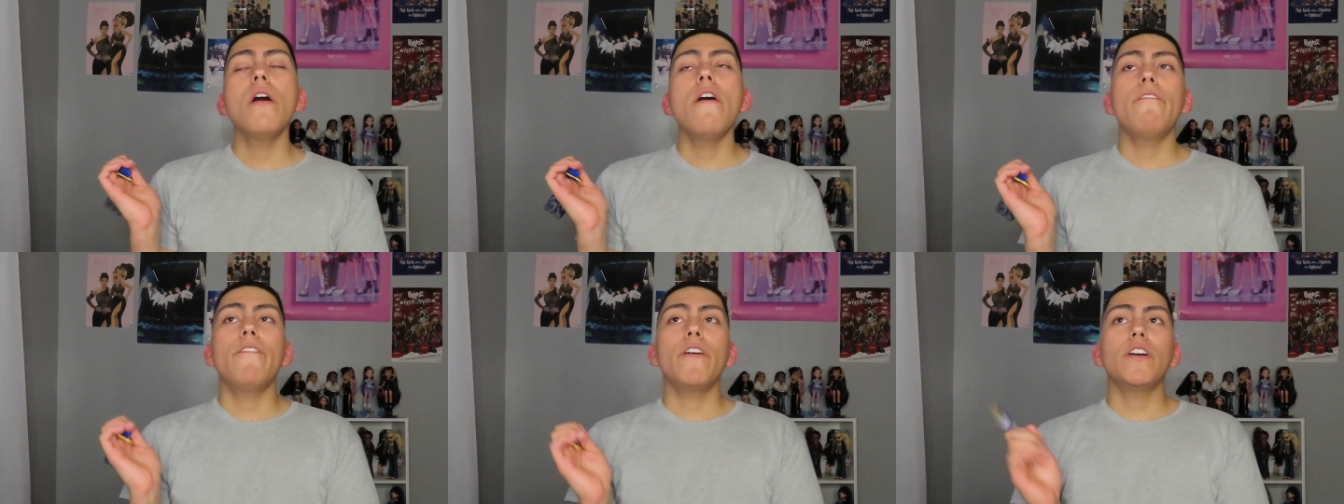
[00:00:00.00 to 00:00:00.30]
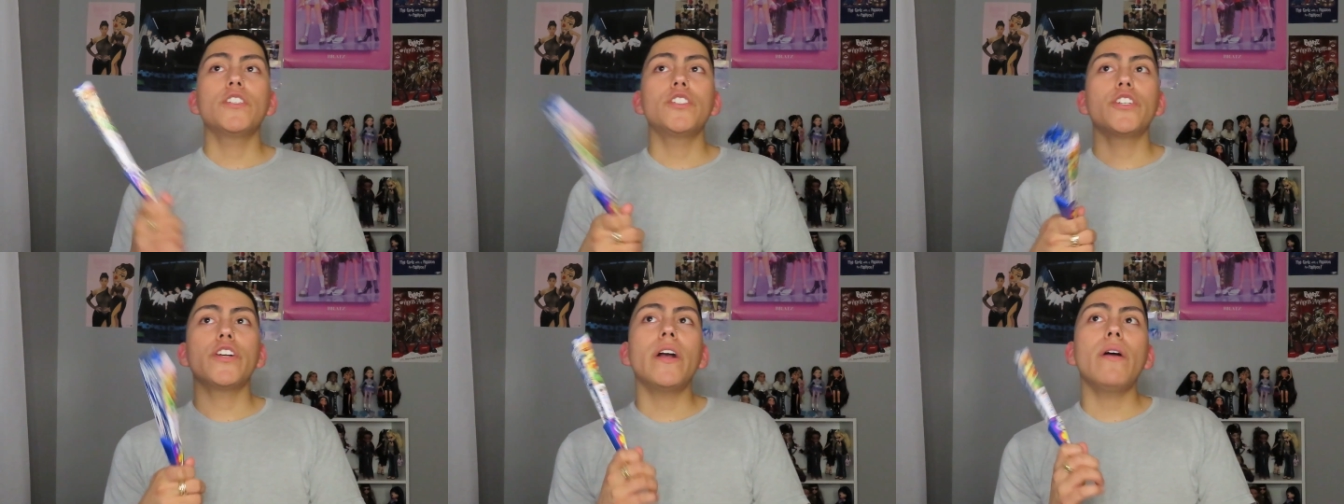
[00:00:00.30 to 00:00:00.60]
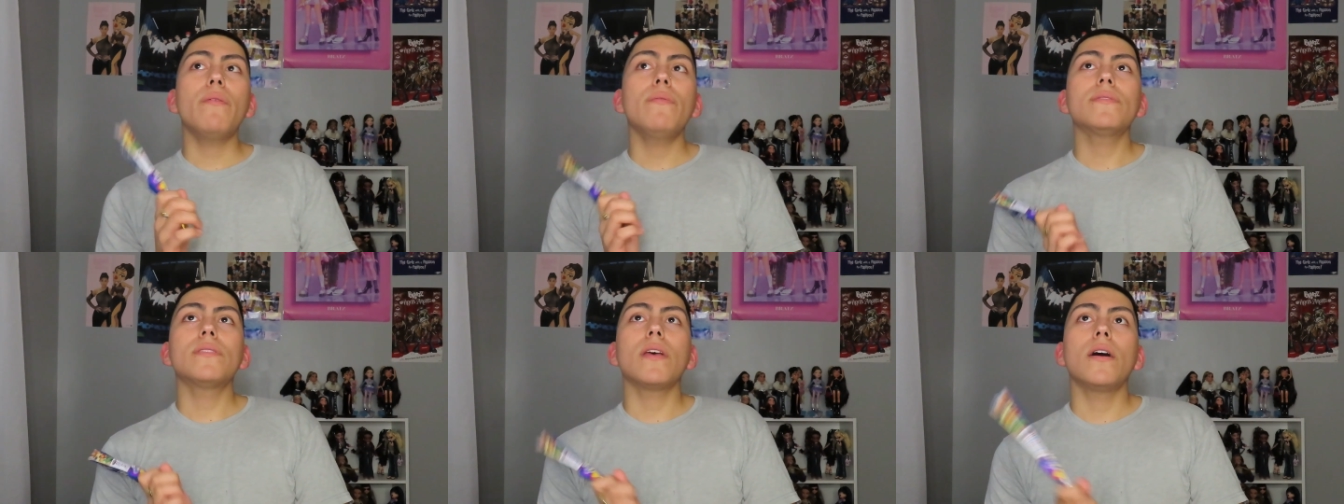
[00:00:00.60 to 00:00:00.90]
For sure
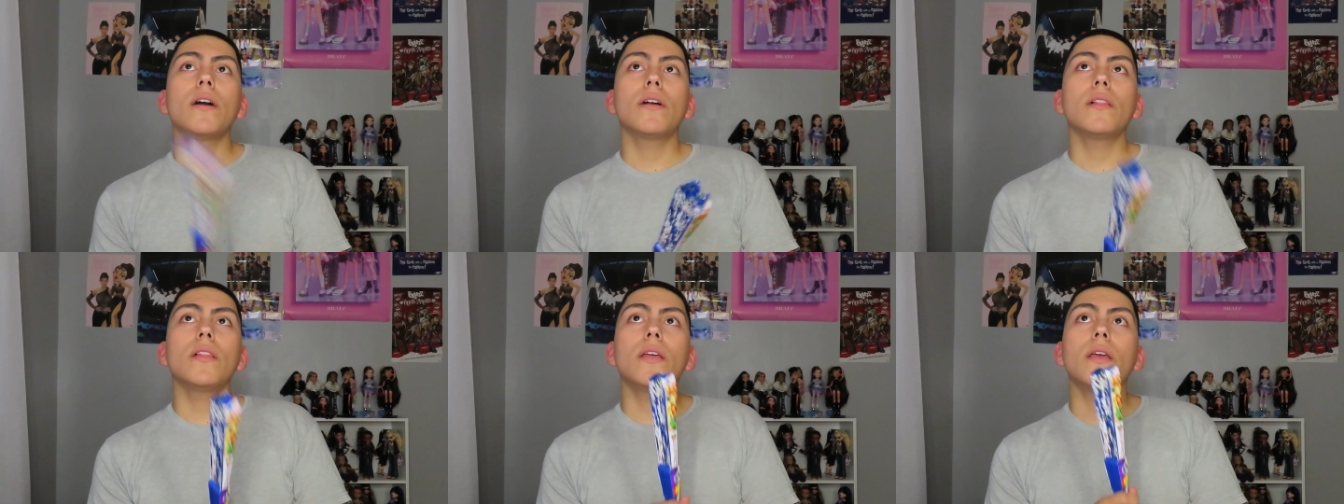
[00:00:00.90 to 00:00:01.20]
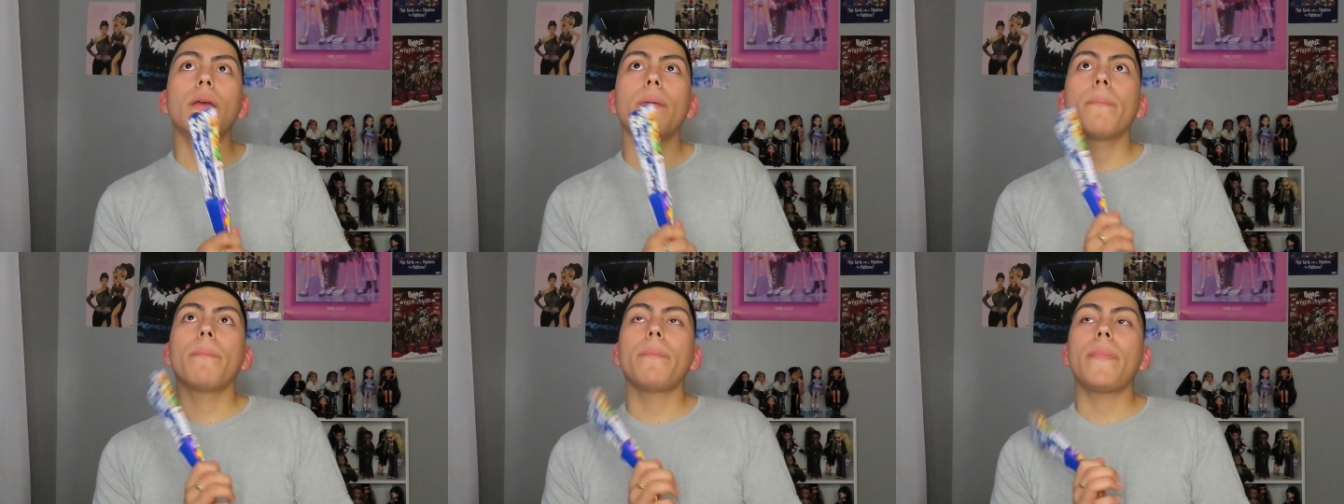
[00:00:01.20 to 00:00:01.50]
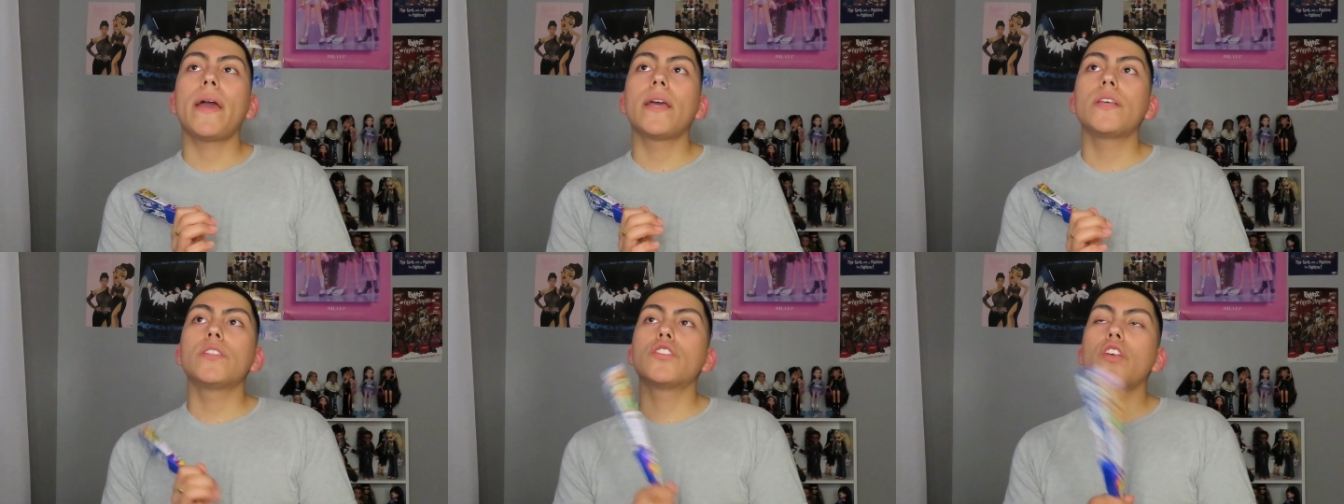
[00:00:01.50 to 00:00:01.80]
I was ugly
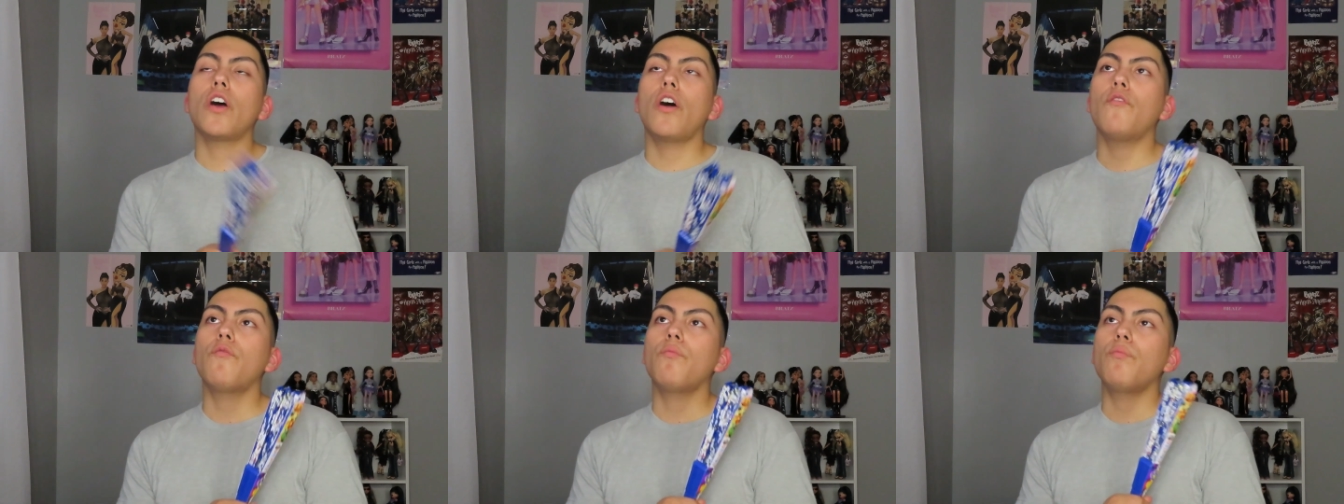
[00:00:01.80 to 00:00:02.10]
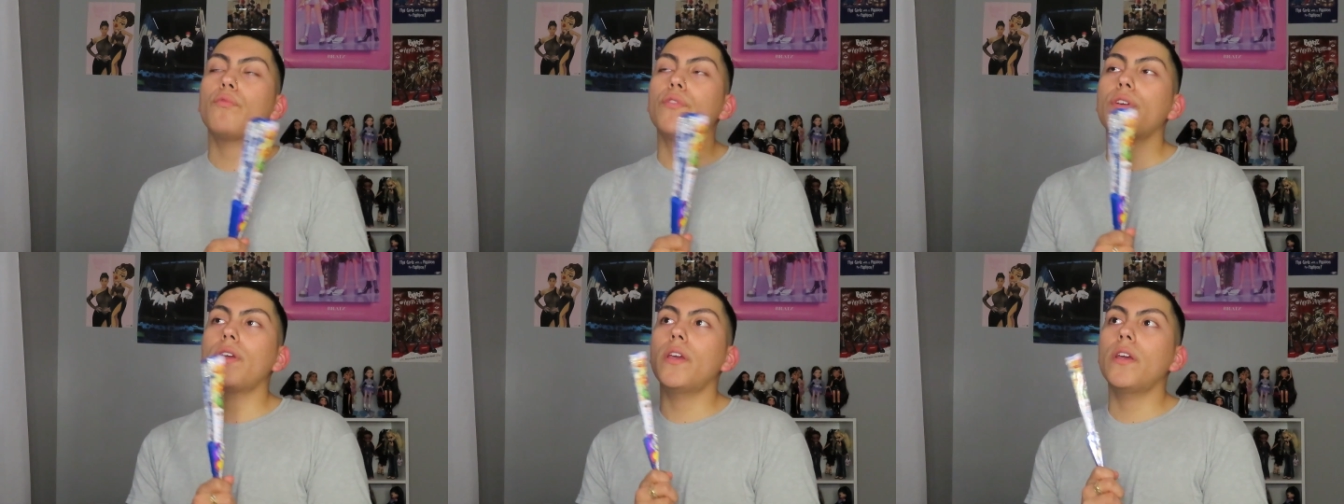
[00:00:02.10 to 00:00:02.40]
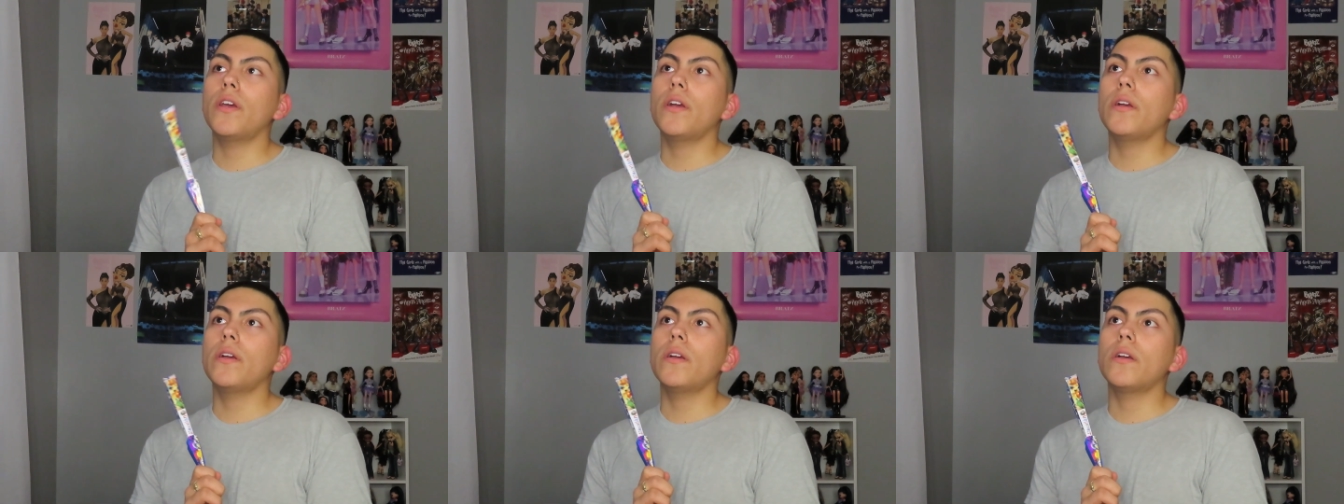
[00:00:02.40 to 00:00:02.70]
my sophomore
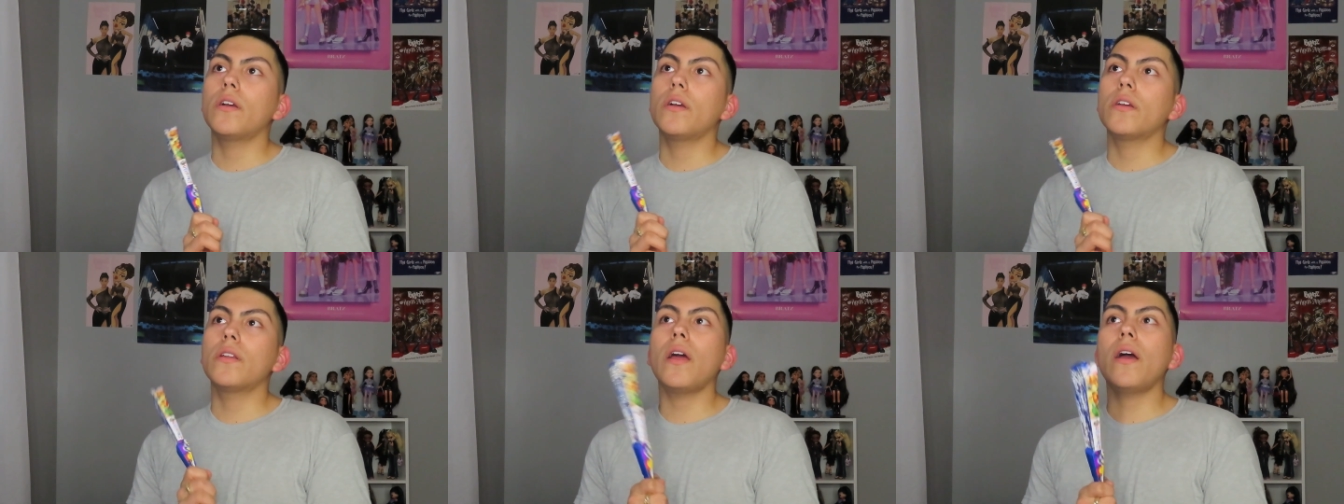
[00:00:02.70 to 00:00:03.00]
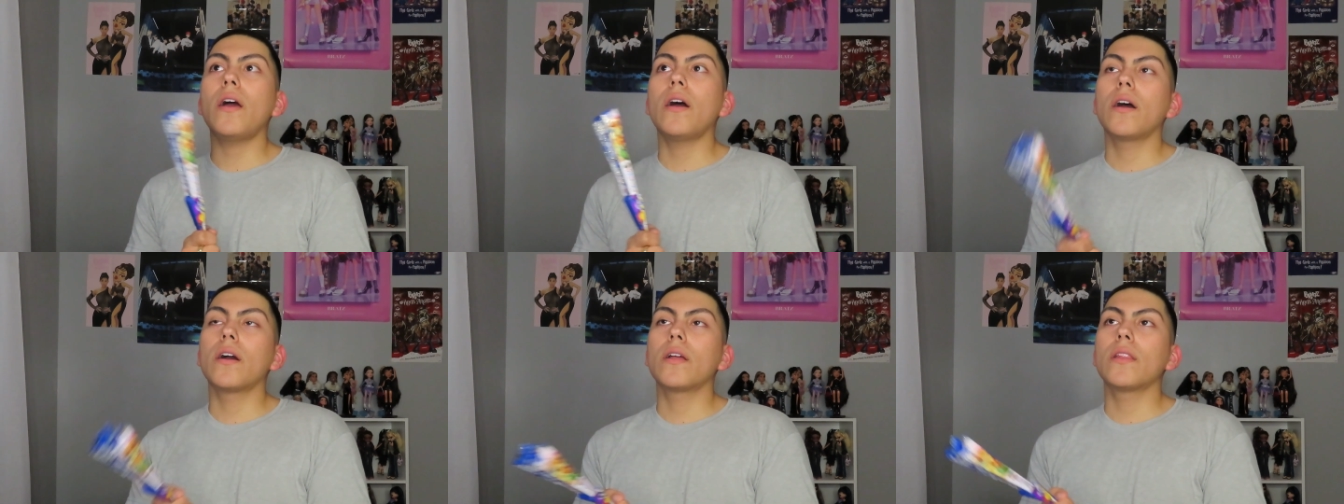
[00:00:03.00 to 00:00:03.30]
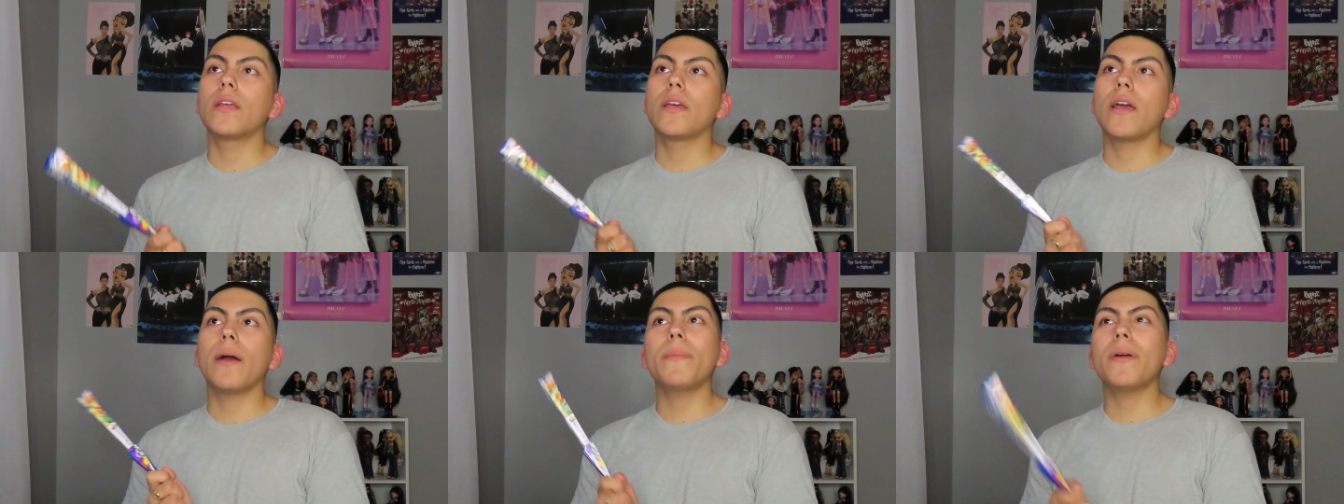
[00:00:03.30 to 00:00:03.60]
year. not
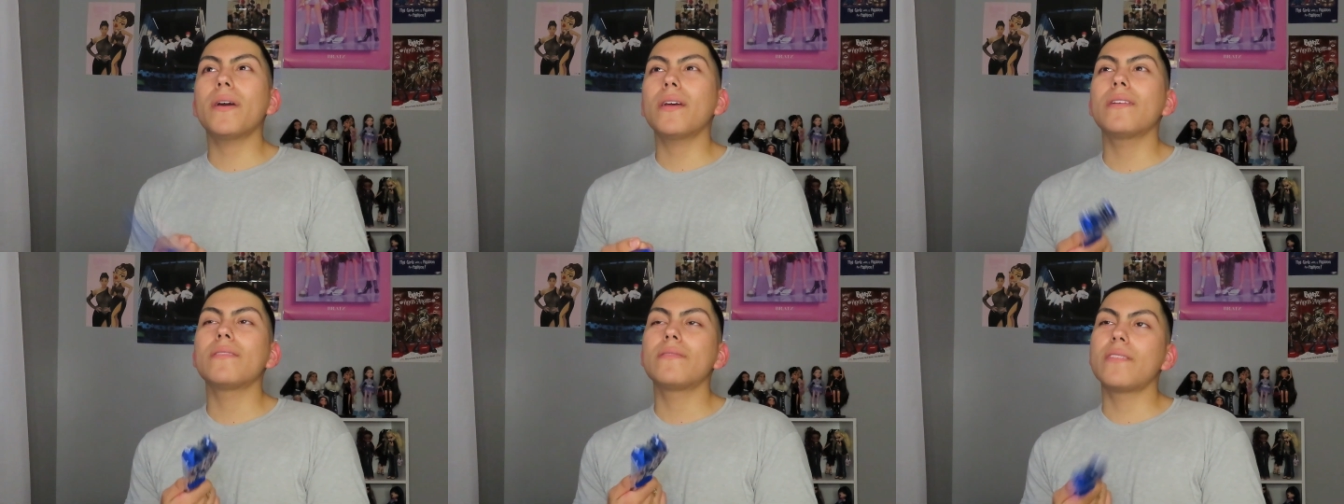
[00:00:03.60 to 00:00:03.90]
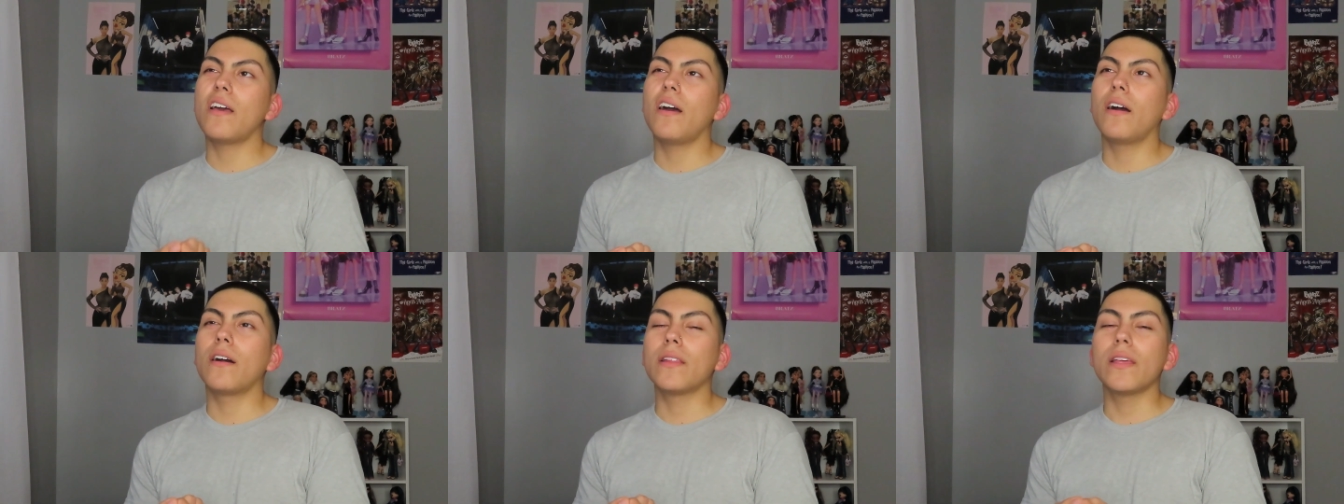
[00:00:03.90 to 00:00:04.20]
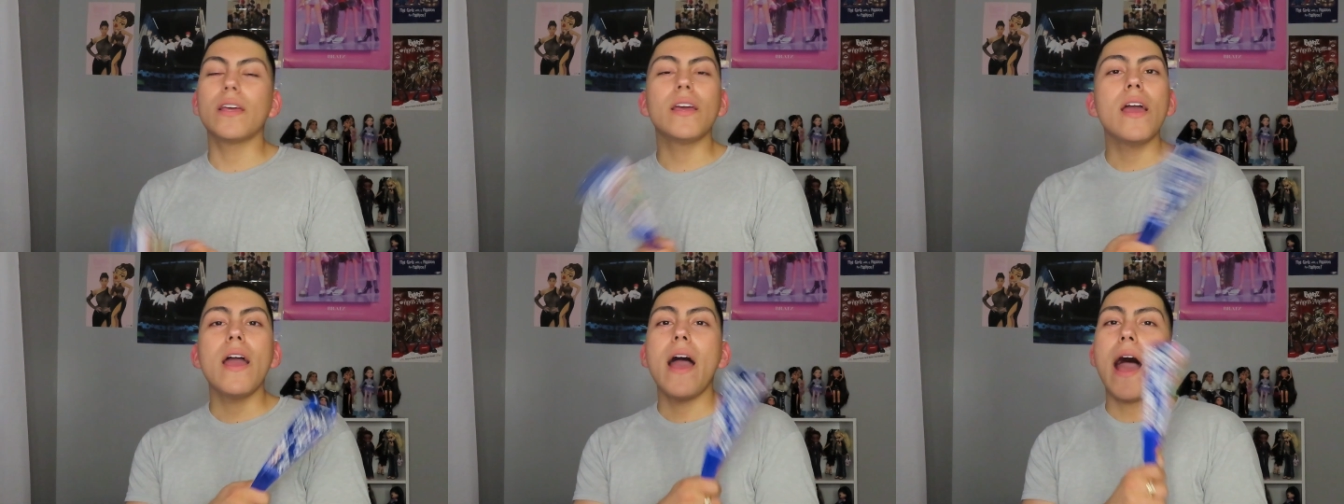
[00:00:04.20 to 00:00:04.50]
ugly. I'm not gonna say ugly.